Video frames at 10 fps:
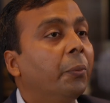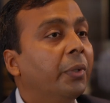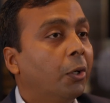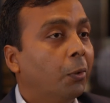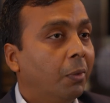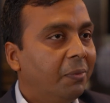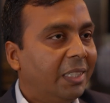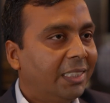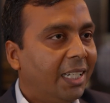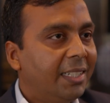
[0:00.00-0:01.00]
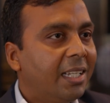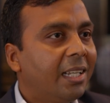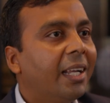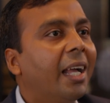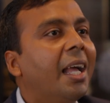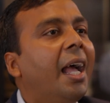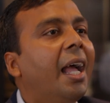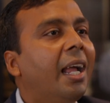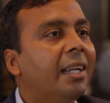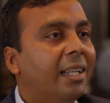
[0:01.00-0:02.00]
We are overweight China
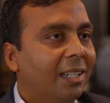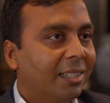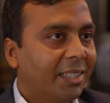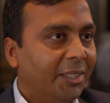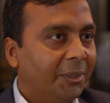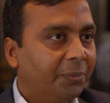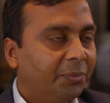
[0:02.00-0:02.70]
and healthcare.